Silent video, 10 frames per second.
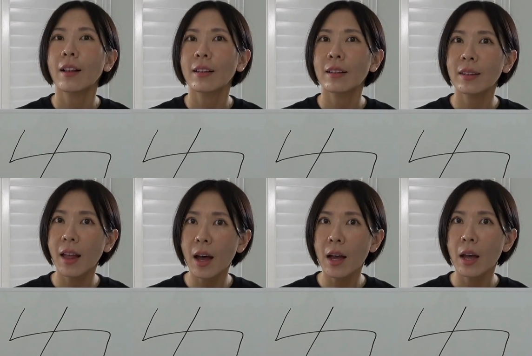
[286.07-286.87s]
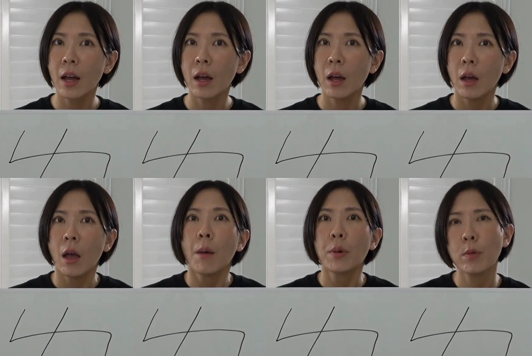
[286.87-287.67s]
L.
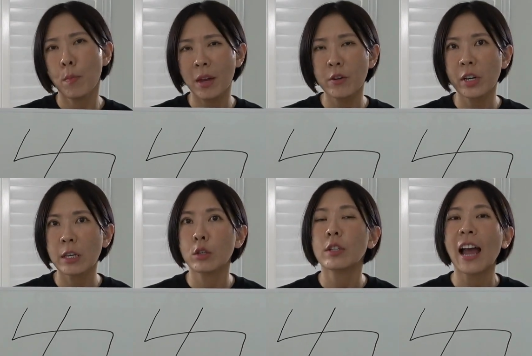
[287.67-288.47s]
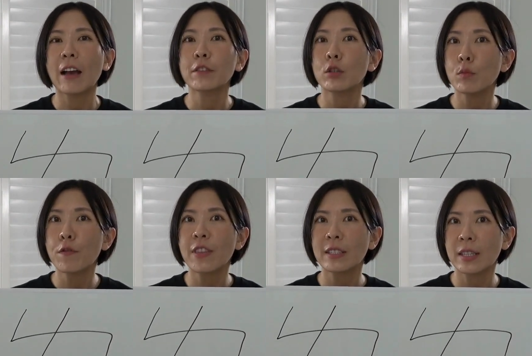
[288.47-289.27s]
But in Mandarin, you'll have to move
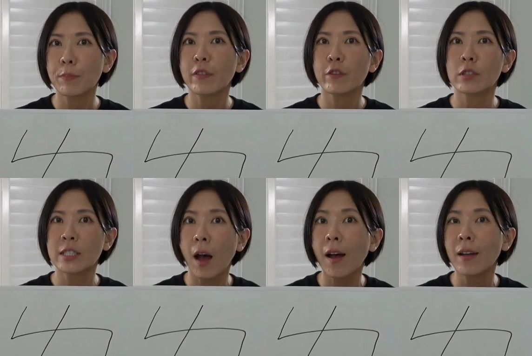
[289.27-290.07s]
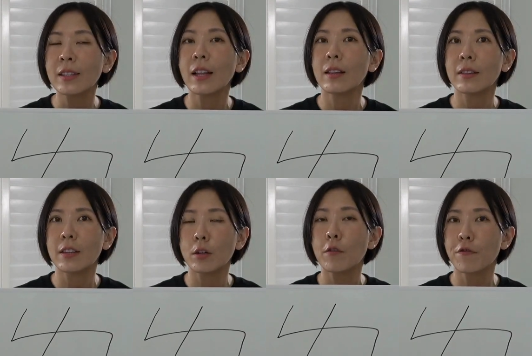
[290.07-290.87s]
the tip of your tongue a
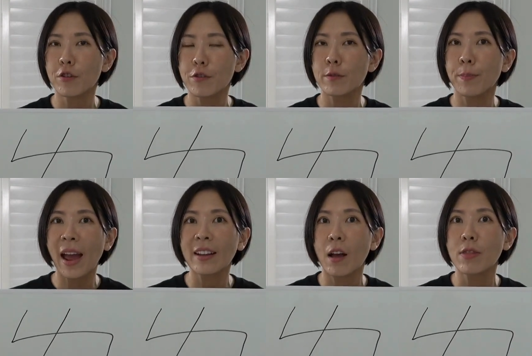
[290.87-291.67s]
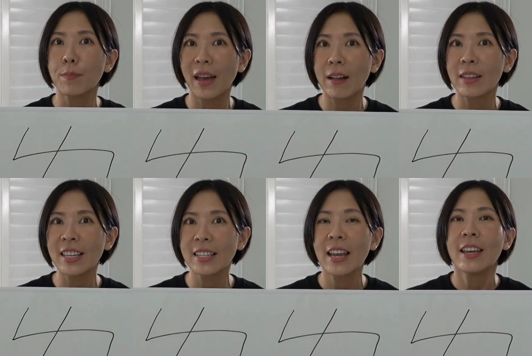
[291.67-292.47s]
little further back on the
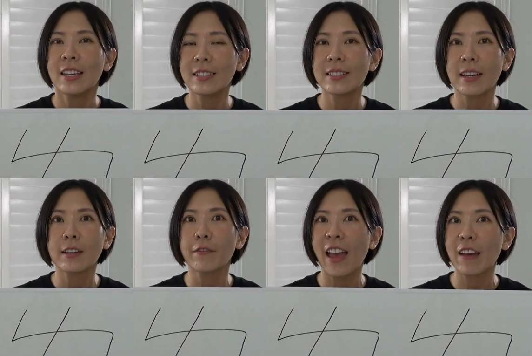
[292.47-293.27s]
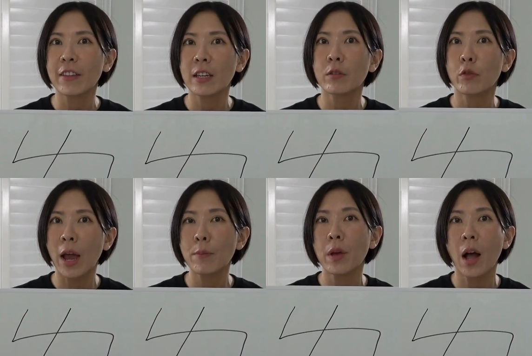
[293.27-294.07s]
palate instead of having it
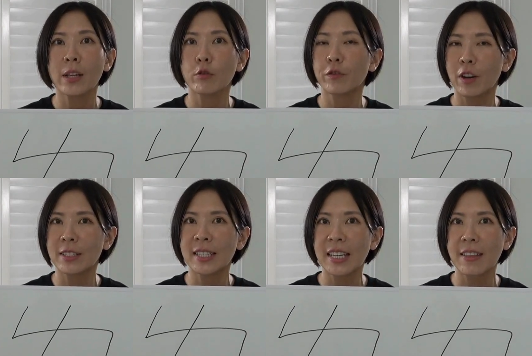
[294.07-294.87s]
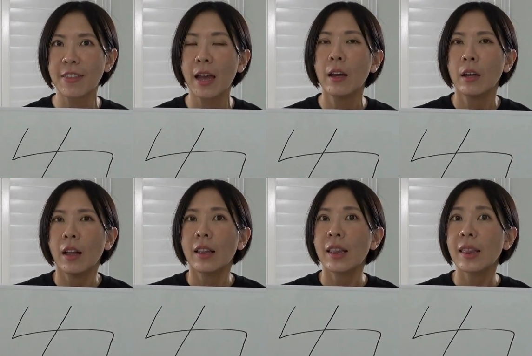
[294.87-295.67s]
right behind your front teeth.
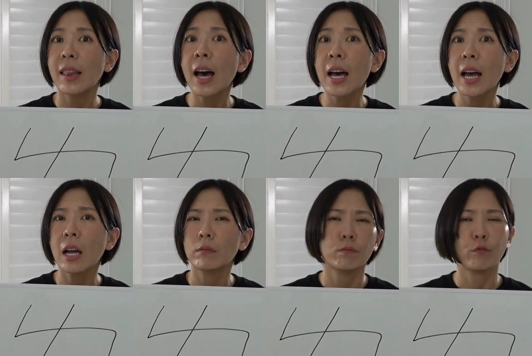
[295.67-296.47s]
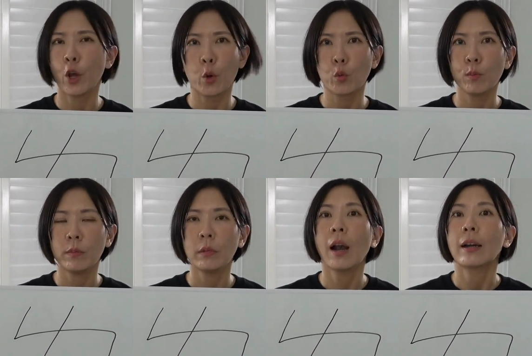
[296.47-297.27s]
L, no.
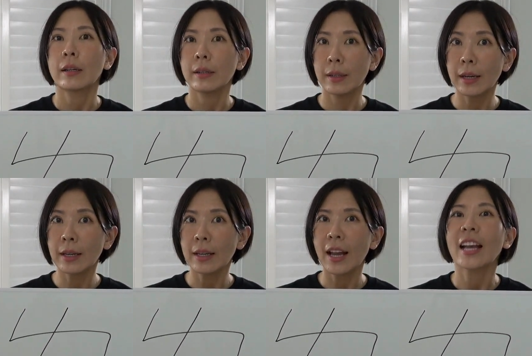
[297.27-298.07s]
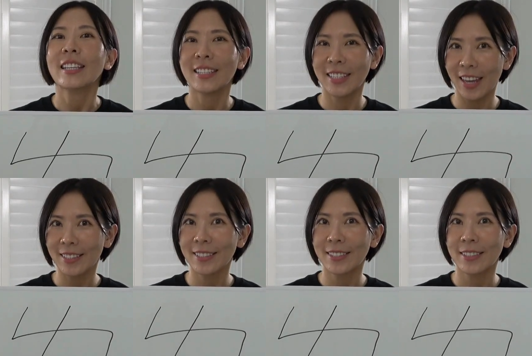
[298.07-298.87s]
L,
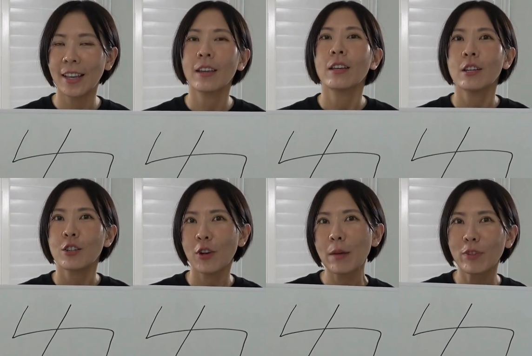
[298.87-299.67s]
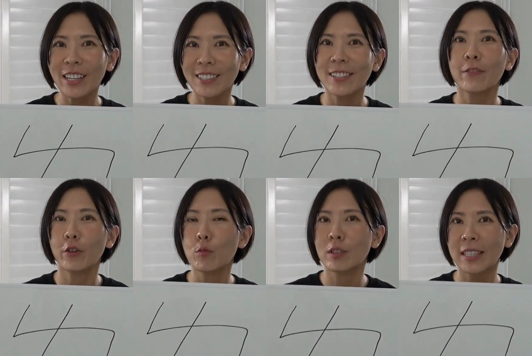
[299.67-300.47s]
yes. Try practice a
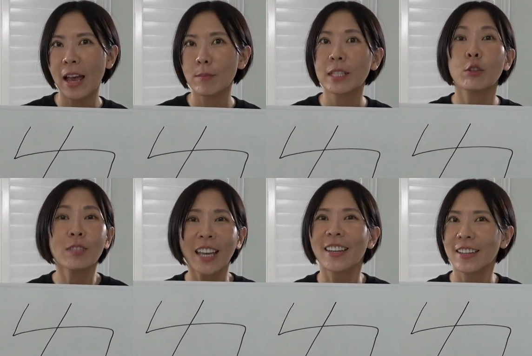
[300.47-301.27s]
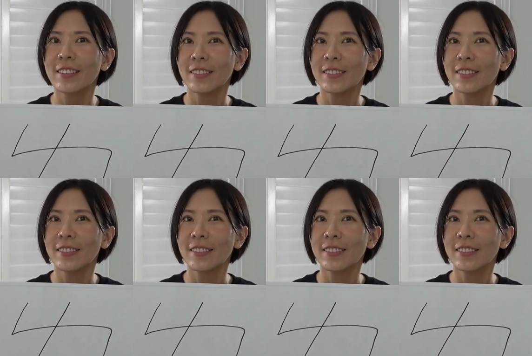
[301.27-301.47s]
few more times and you'll get it.